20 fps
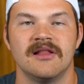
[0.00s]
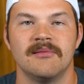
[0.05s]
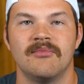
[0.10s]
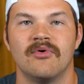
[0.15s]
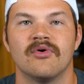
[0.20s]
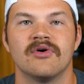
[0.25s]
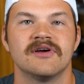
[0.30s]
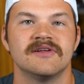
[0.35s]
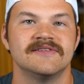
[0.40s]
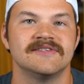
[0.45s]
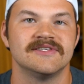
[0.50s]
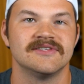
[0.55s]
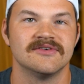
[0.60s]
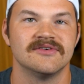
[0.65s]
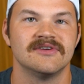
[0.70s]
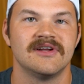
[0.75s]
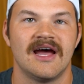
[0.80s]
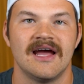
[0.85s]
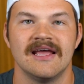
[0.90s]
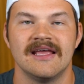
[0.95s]
the more
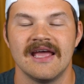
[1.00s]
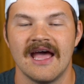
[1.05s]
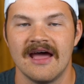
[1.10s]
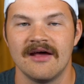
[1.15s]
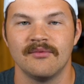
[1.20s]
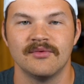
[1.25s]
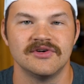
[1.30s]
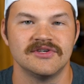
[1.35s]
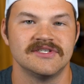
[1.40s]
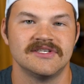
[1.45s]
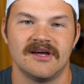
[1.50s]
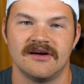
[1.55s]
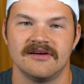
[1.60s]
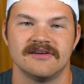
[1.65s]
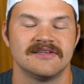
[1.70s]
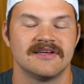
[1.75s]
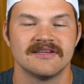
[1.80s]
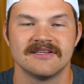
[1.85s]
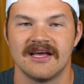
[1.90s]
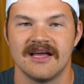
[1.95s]
concerned I get, which
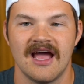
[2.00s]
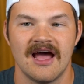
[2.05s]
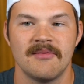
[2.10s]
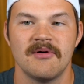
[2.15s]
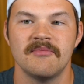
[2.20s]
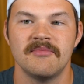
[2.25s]
sucks because I am